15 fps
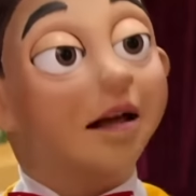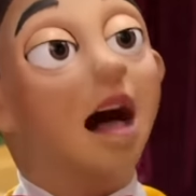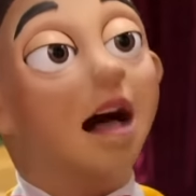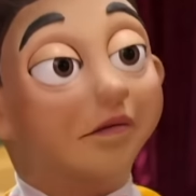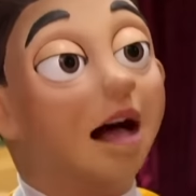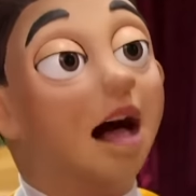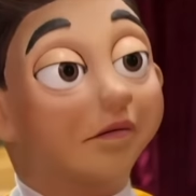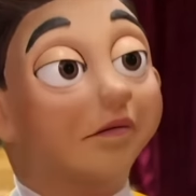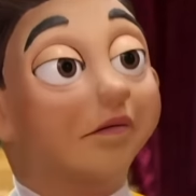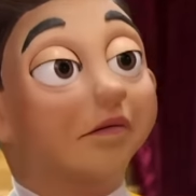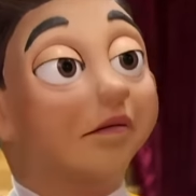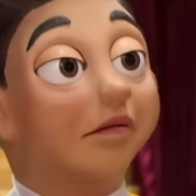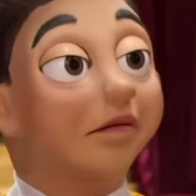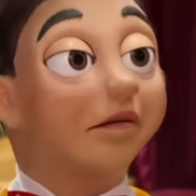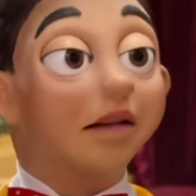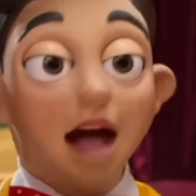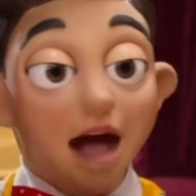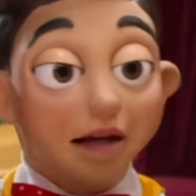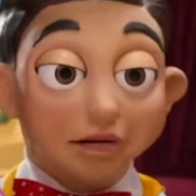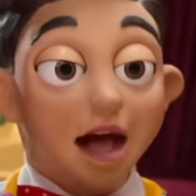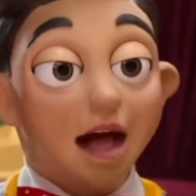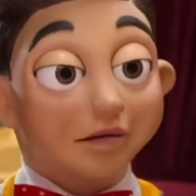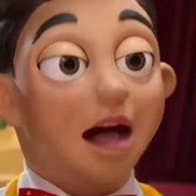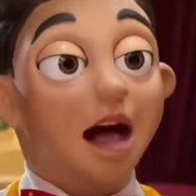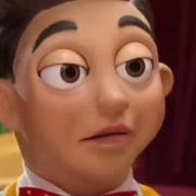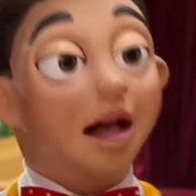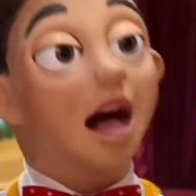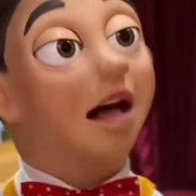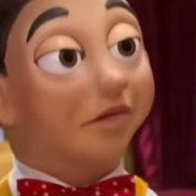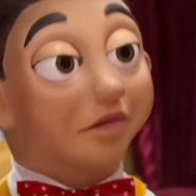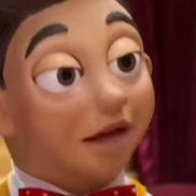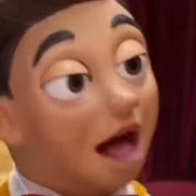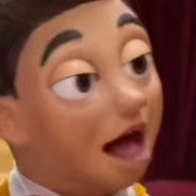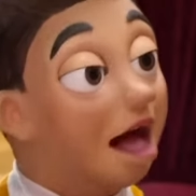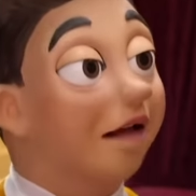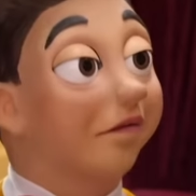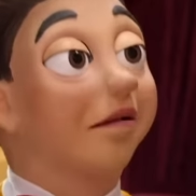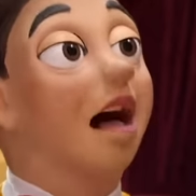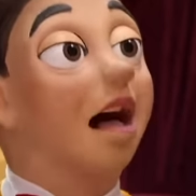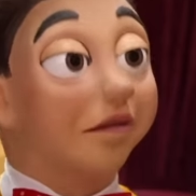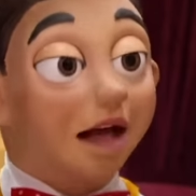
Mr. Mayor, what? I'm going to give you some really